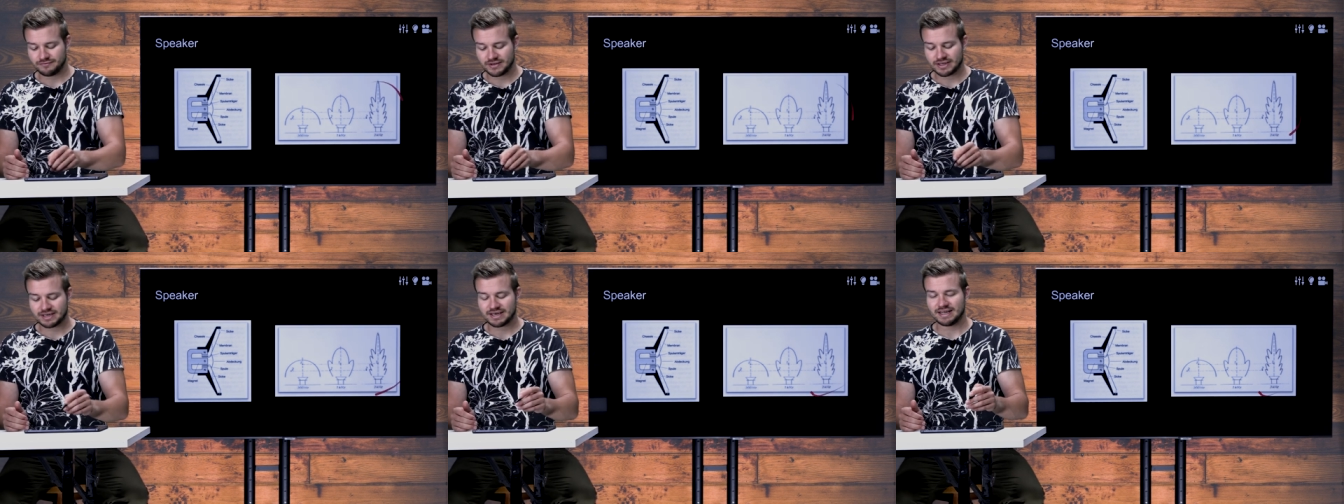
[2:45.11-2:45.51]

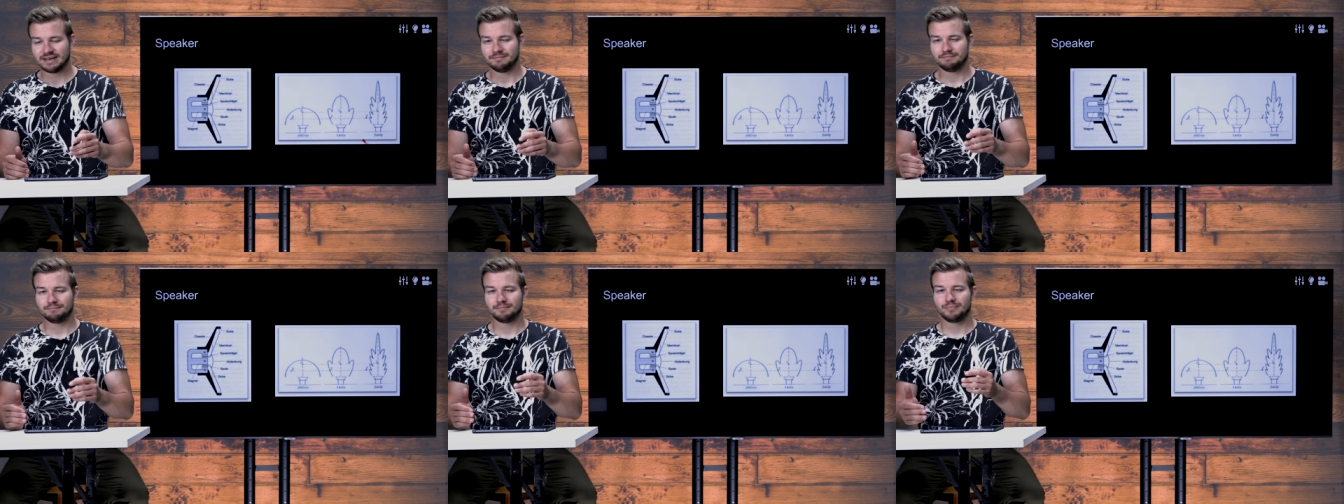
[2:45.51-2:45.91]
we
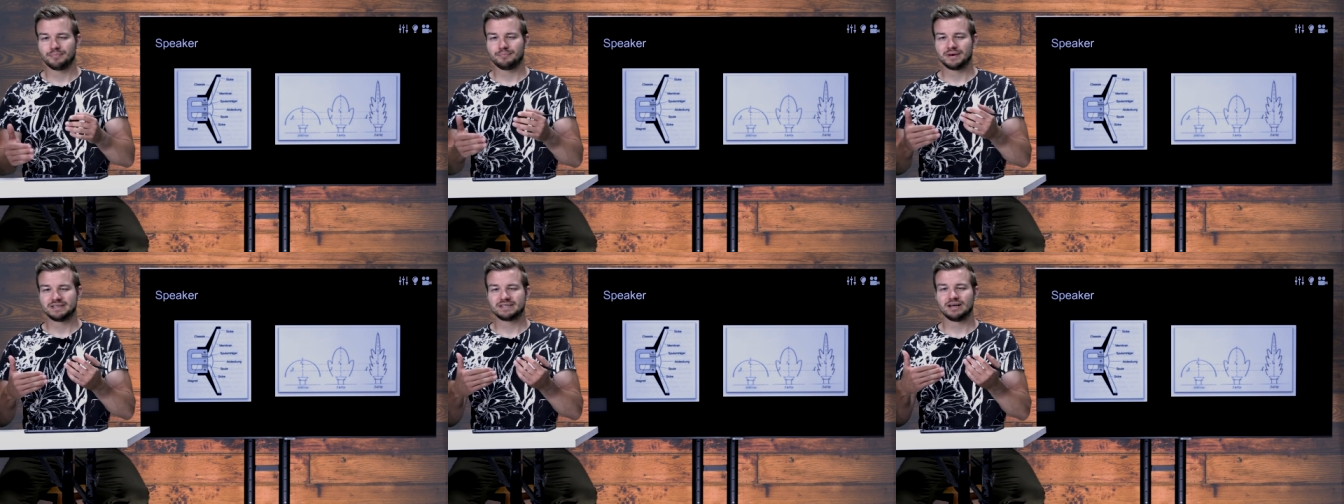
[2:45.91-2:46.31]
can
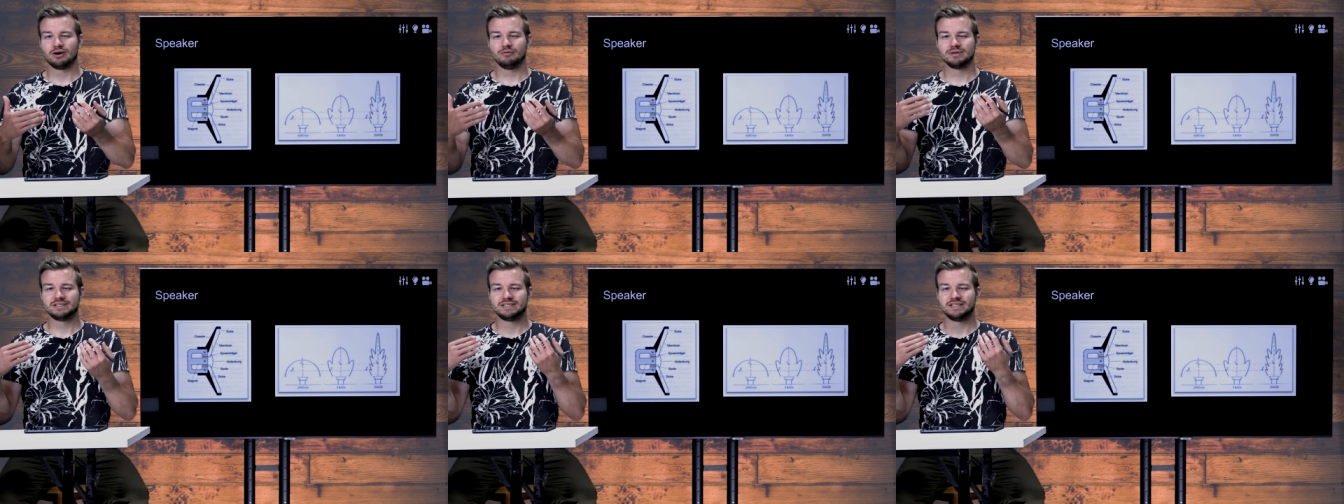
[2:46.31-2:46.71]
basically
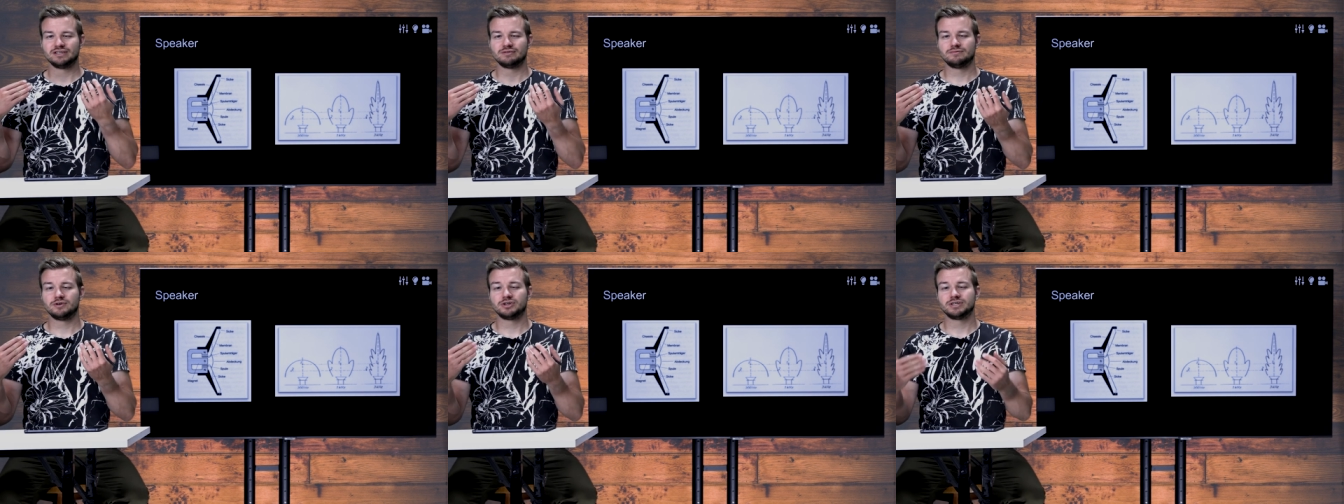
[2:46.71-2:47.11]
always
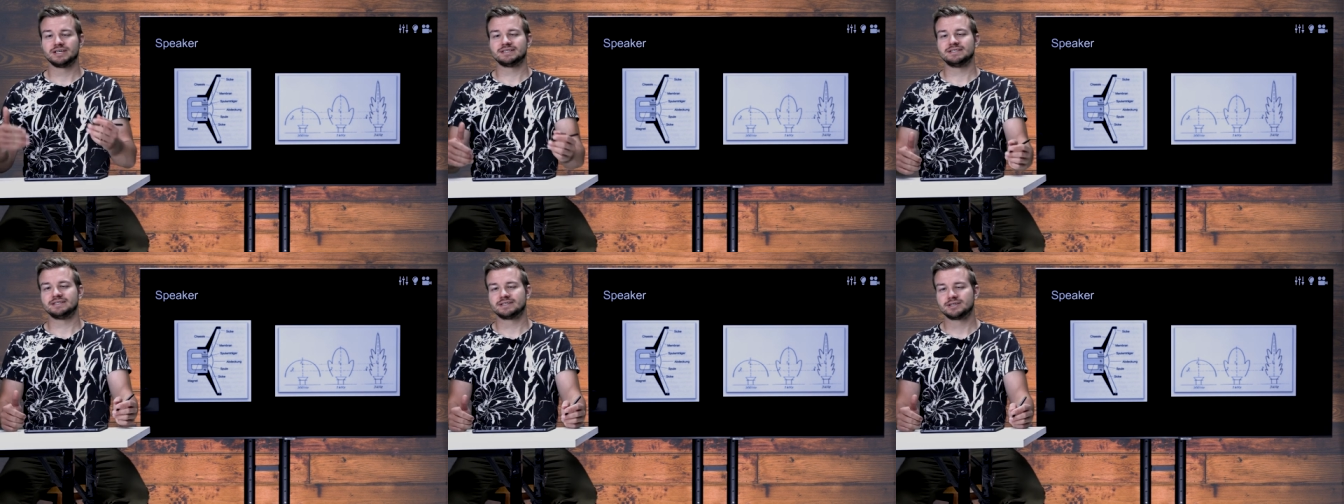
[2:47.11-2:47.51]
hear where
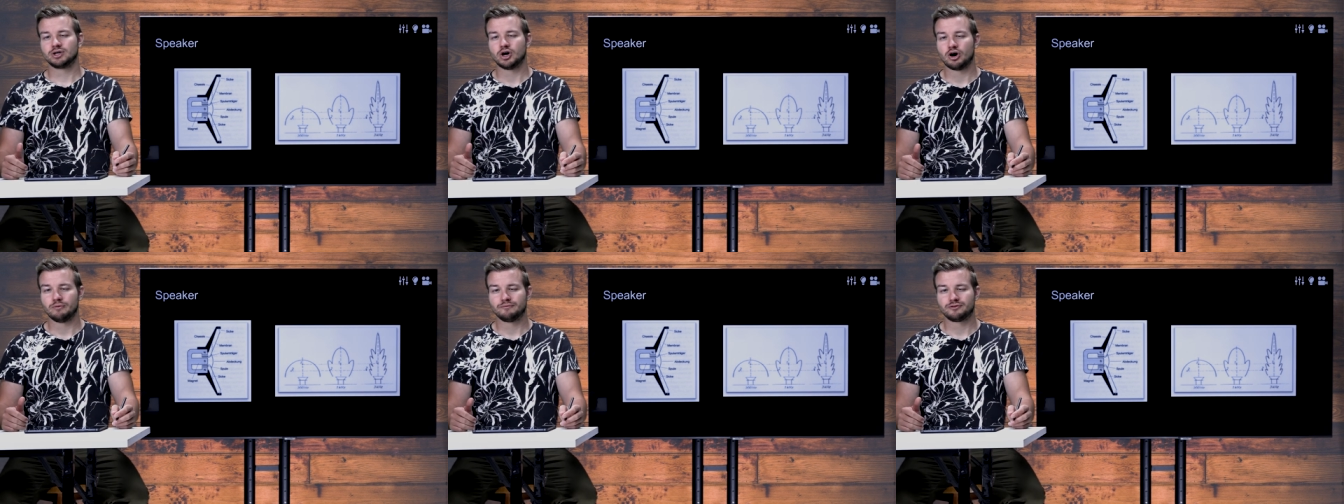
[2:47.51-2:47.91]
does it
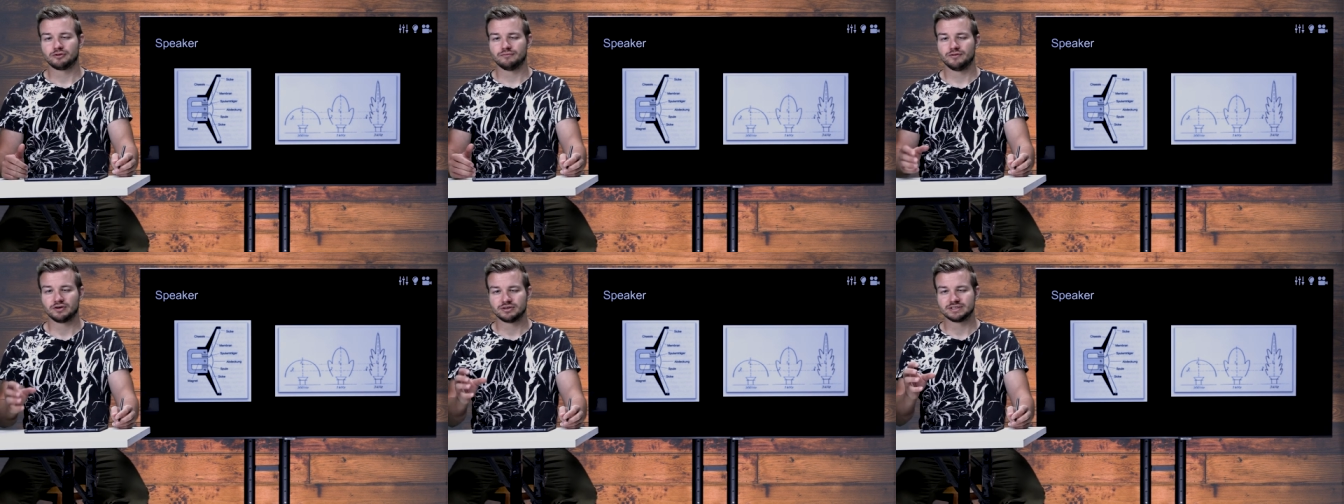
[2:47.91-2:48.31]
come
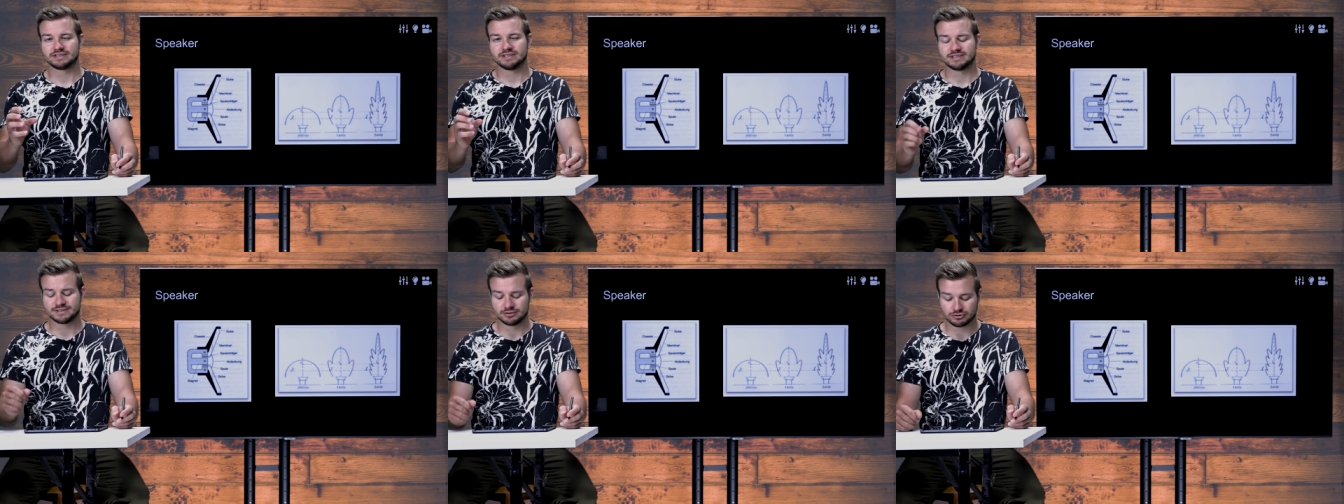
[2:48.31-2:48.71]
from, where is
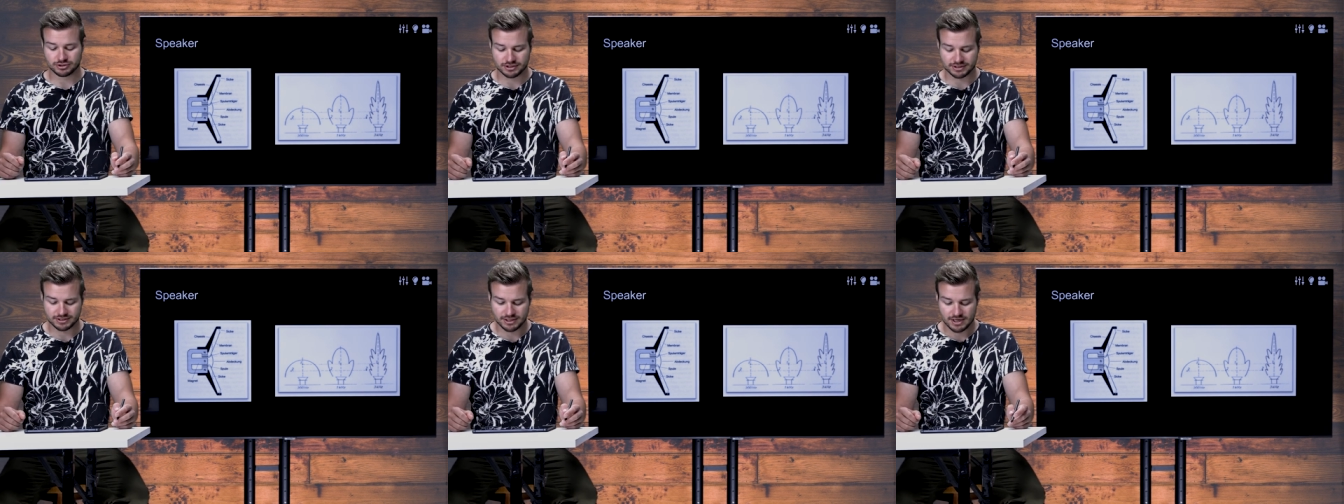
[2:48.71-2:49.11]
the
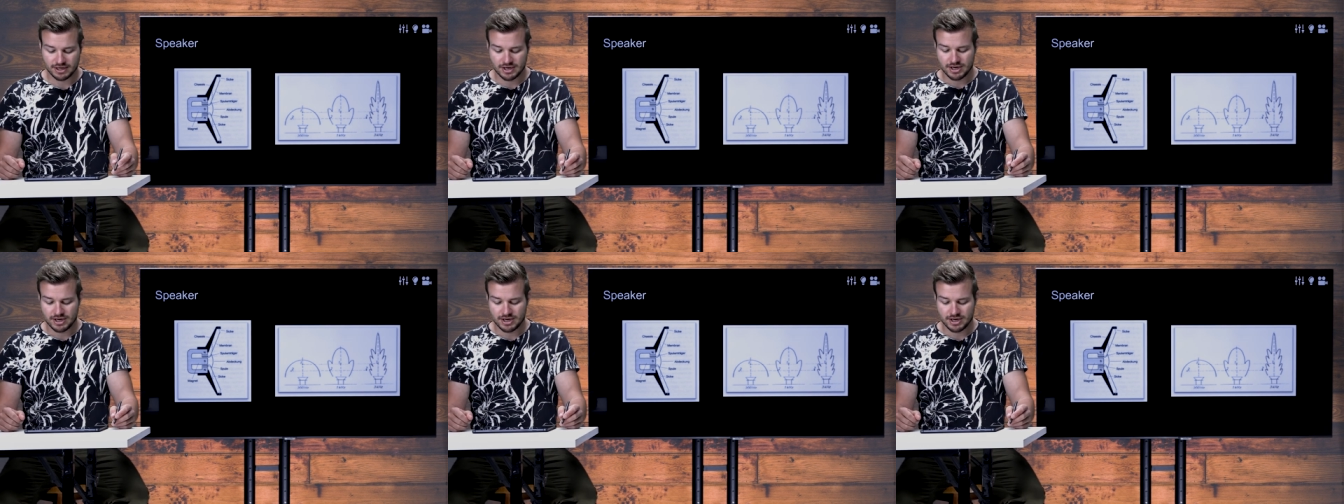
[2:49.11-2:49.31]
source